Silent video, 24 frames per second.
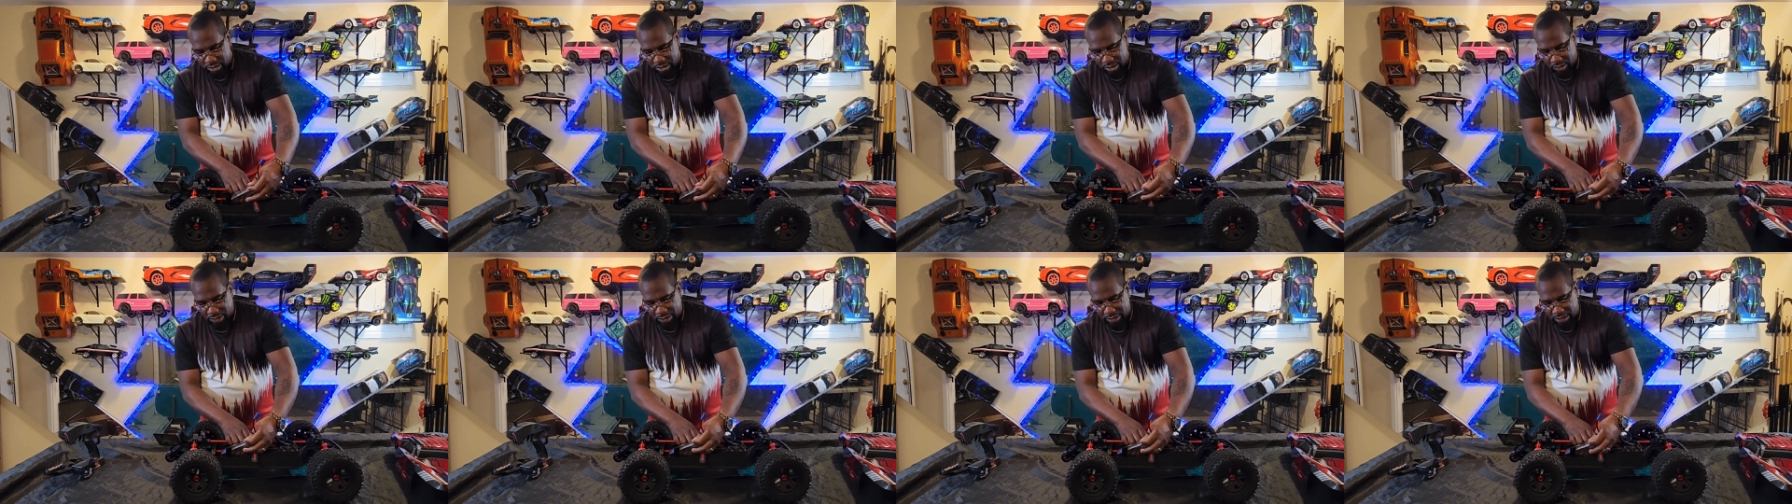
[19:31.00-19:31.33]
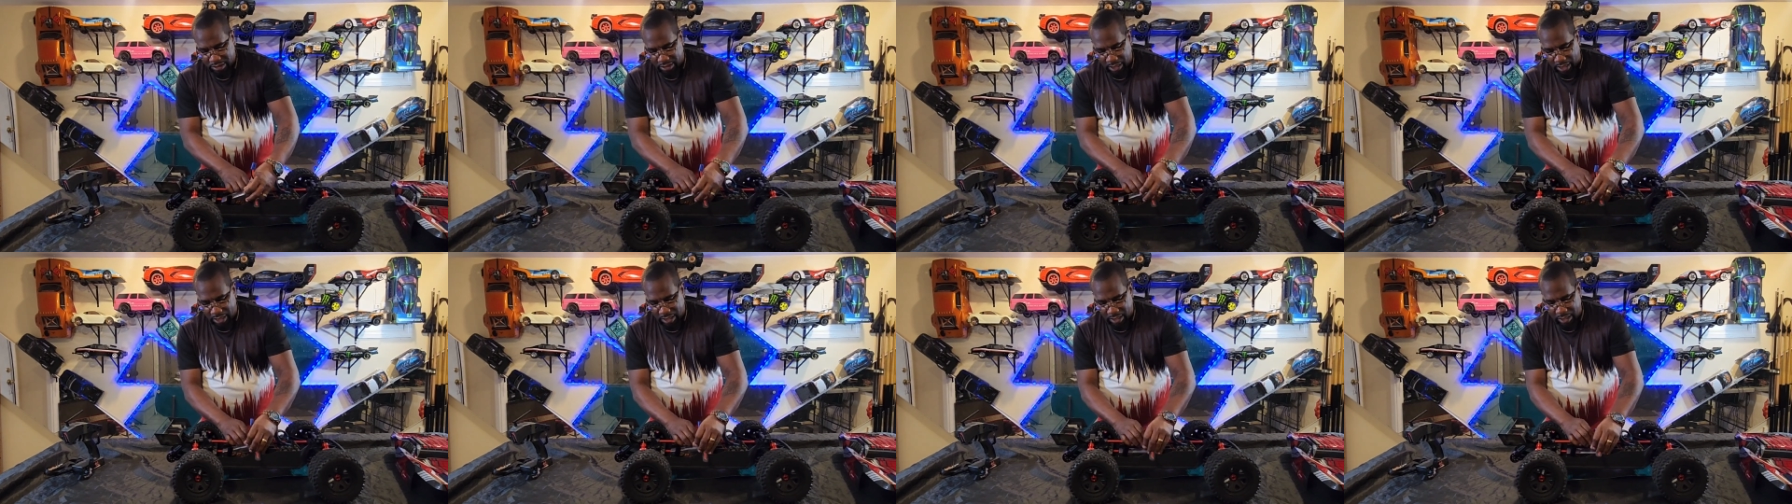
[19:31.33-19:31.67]
So
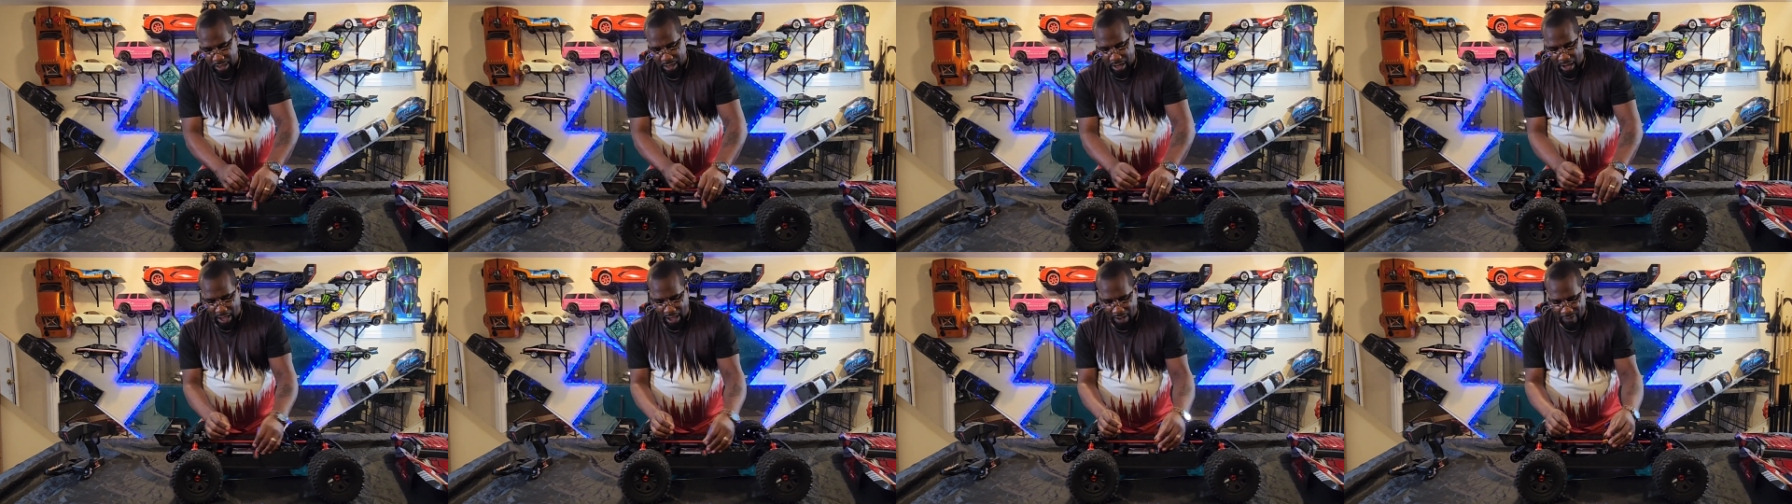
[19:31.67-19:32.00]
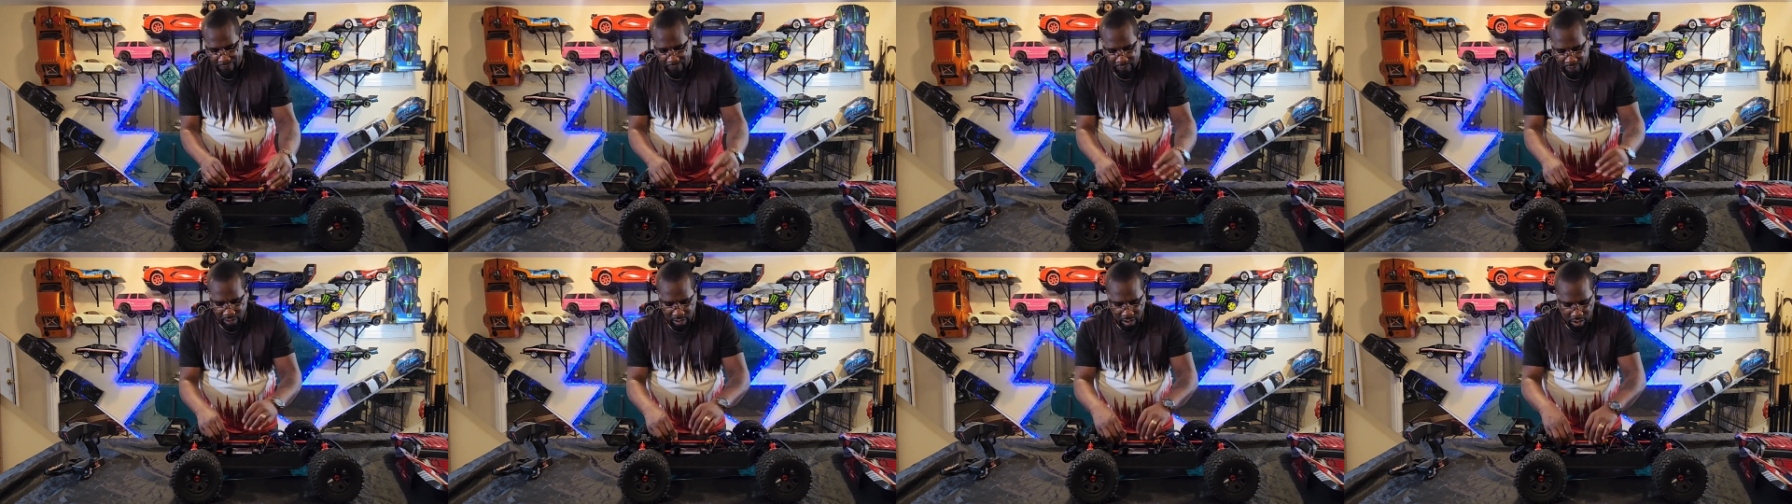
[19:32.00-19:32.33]
this thing gonna
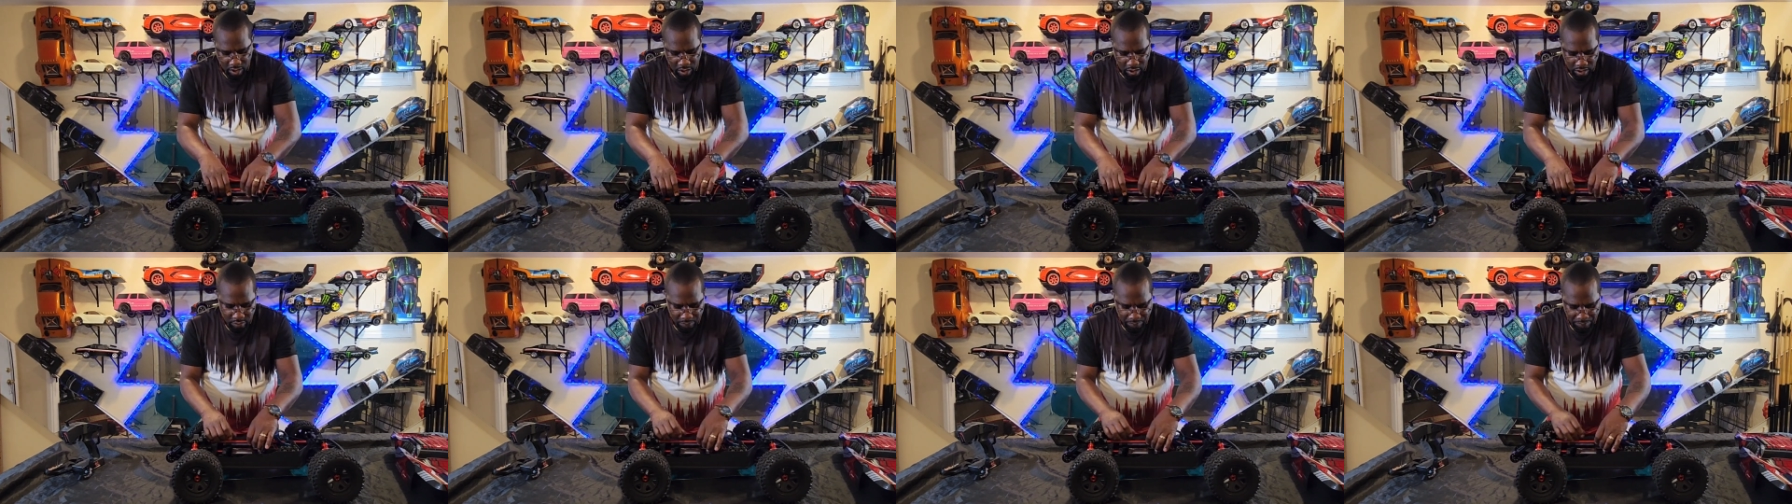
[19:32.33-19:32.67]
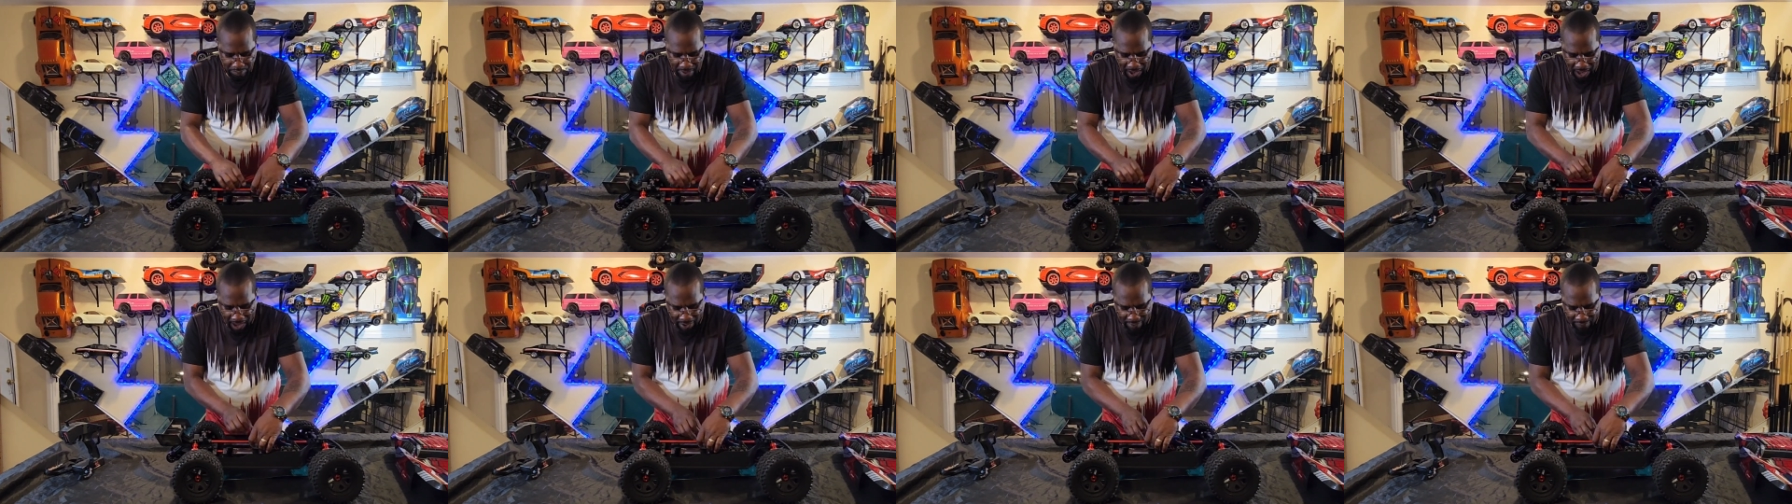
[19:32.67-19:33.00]
have
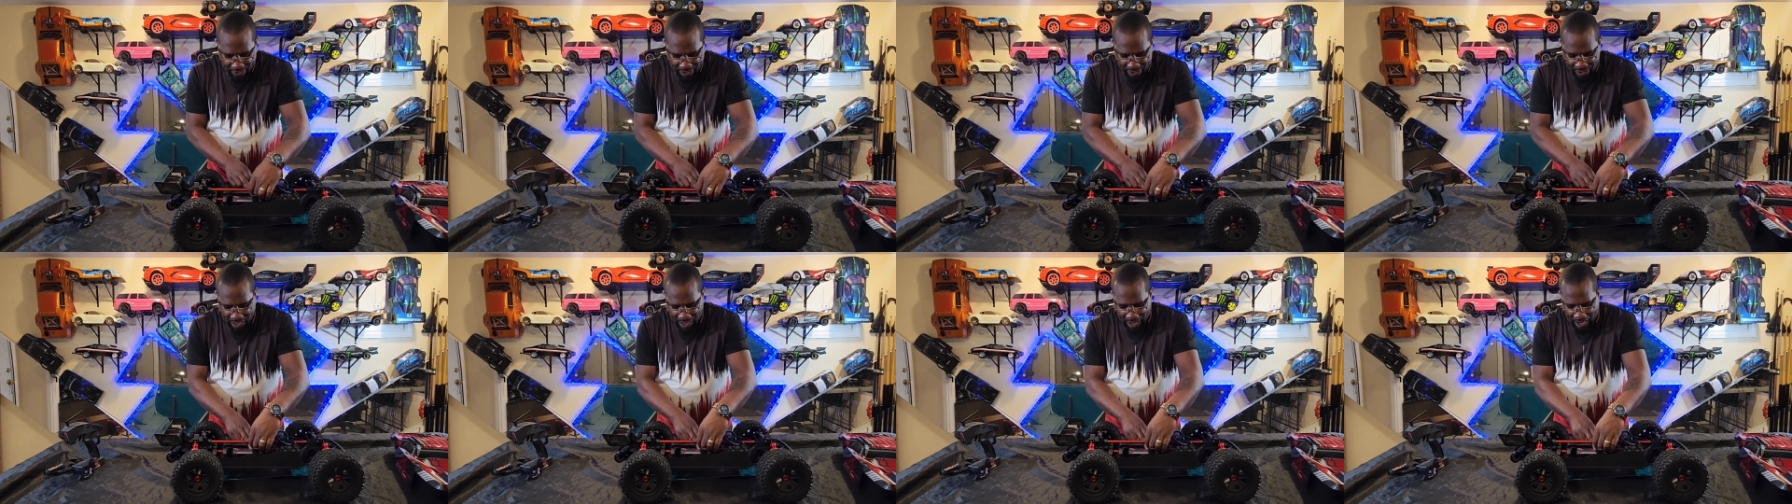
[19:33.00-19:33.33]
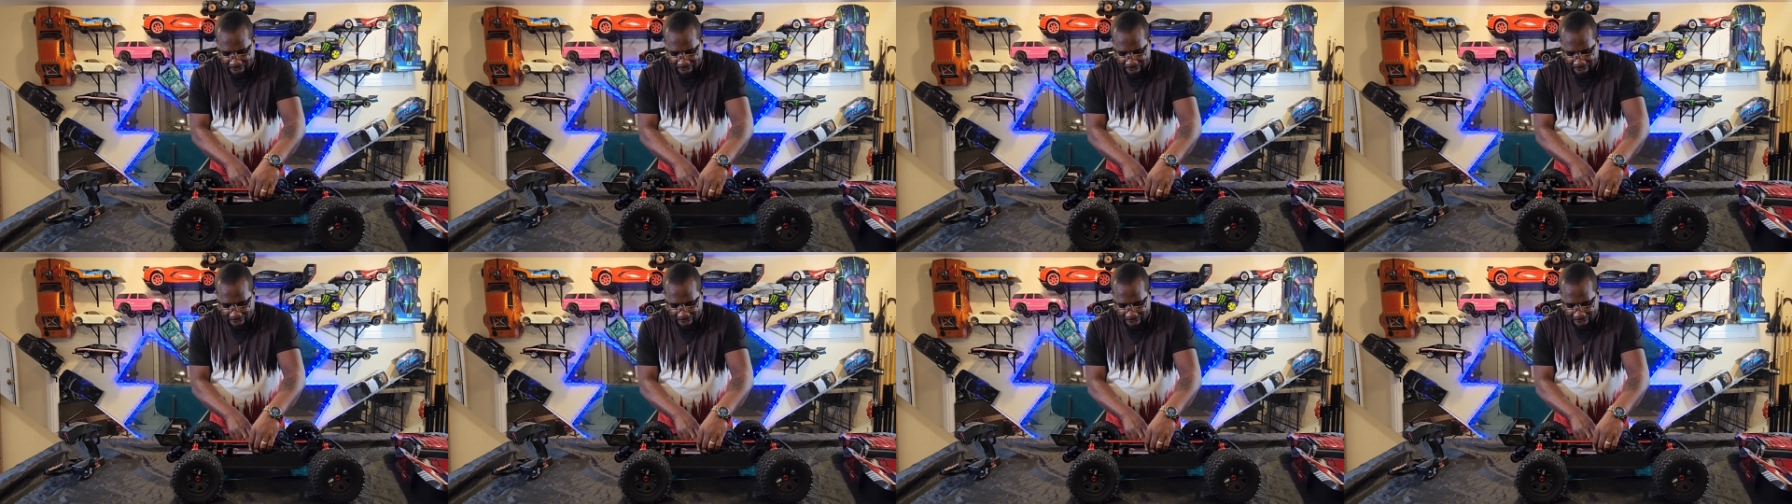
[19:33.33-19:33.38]
long battery